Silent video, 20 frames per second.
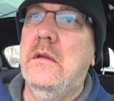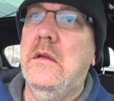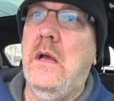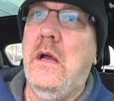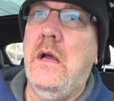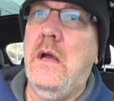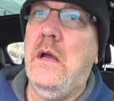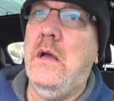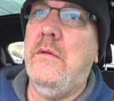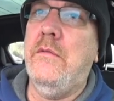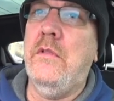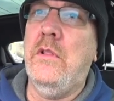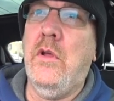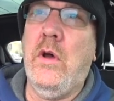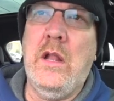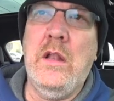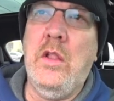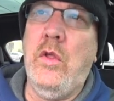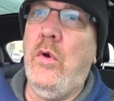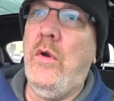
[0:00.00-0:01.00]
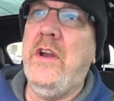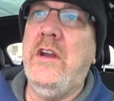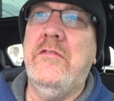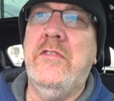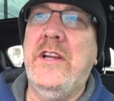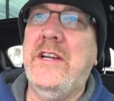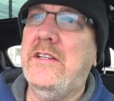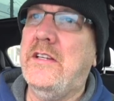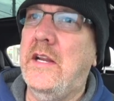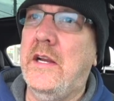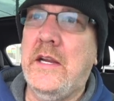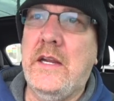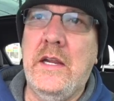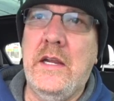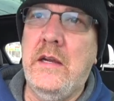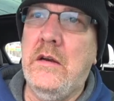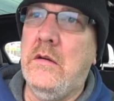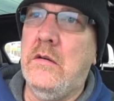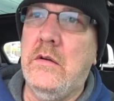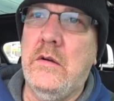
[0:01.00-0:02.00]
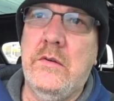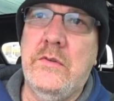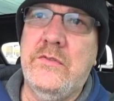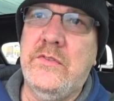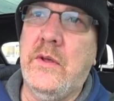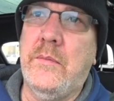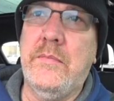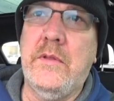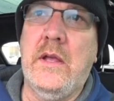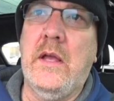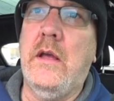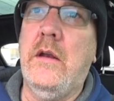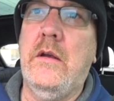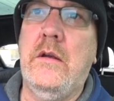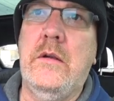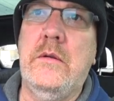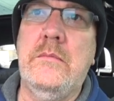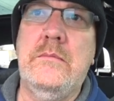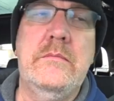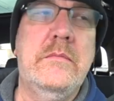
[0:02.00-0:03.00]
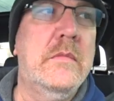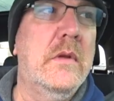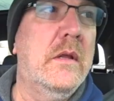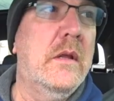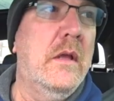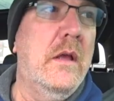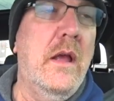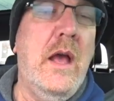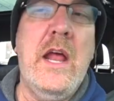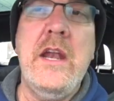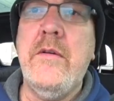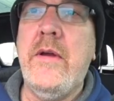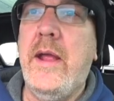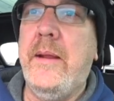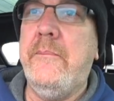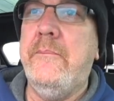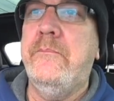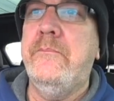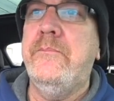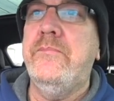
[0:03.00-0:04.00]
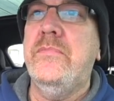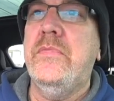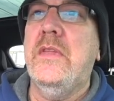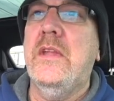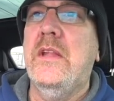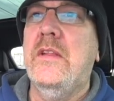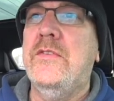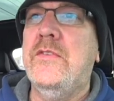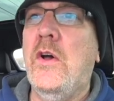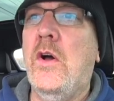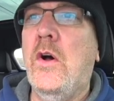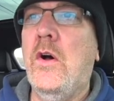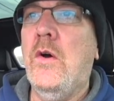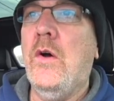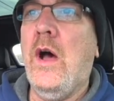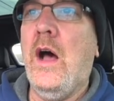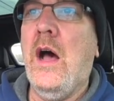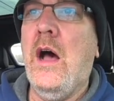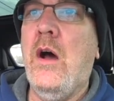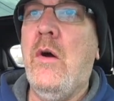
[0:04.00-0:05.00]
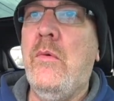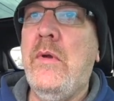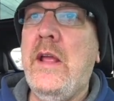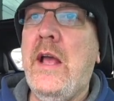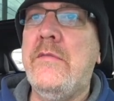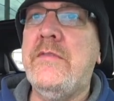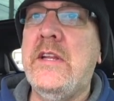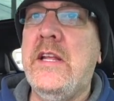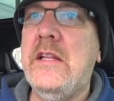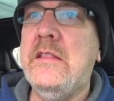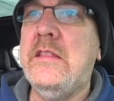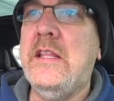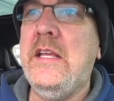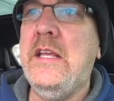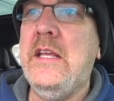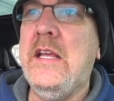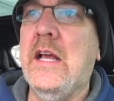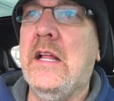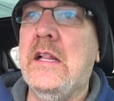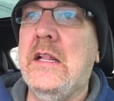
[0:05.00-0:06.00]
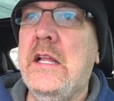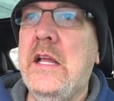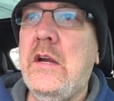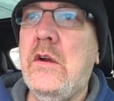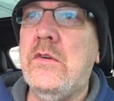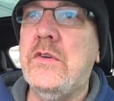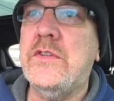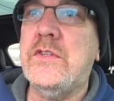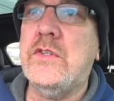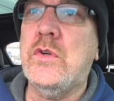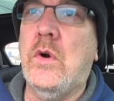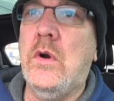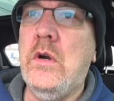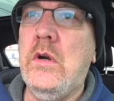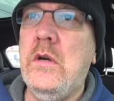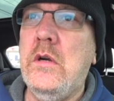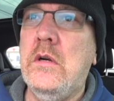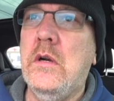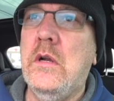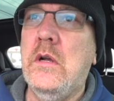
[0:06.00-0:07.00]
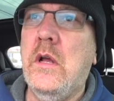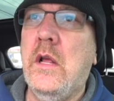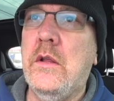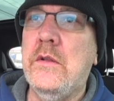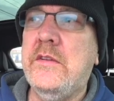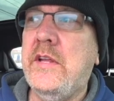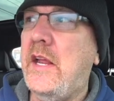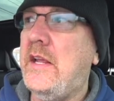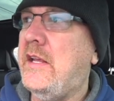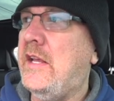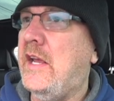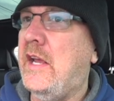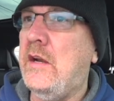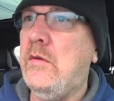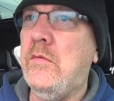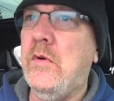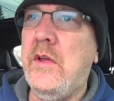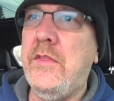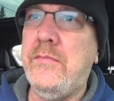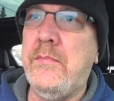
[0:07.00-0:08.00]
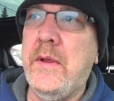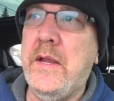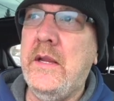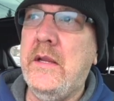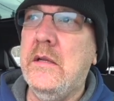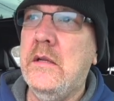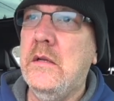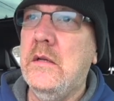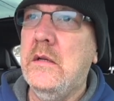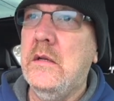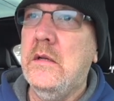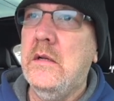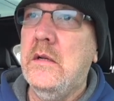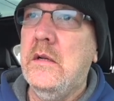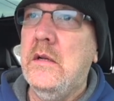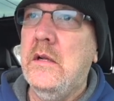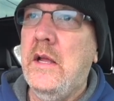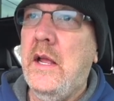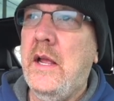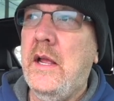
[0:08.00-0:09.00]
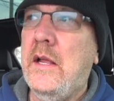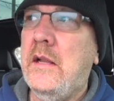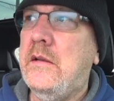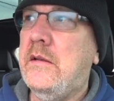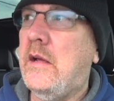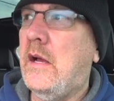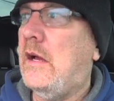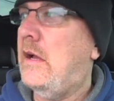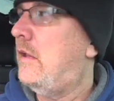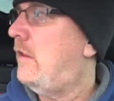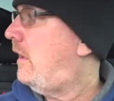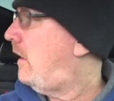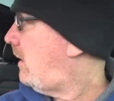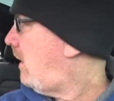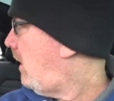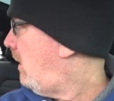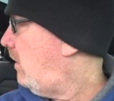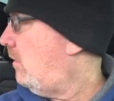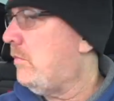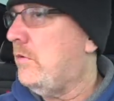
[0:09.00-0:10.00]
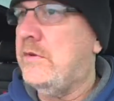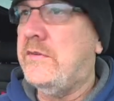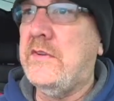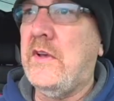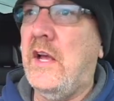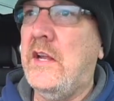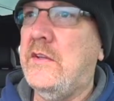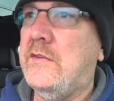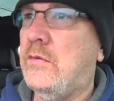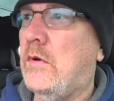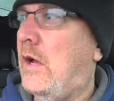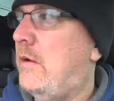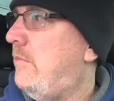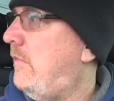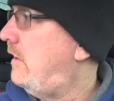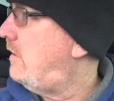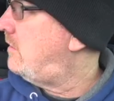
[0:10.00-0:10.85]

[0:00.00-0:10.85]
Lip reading: A loitering ticket or something. I don't know. Anyway, so we have to hit the liquor store. I'll take you in with me. And that guy almost sideswiped me.